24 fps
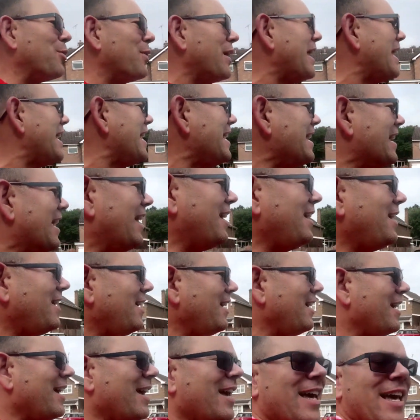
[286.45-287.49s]
Here
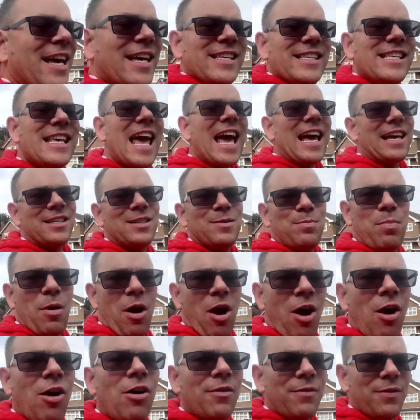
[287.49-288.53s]
Yes,
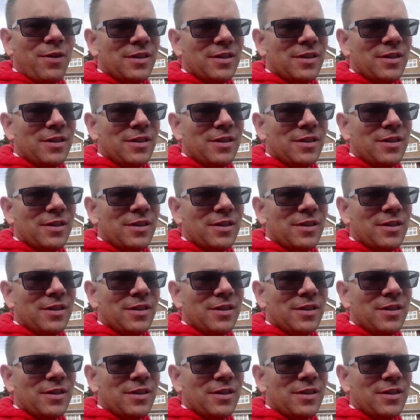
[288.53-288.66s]
part of the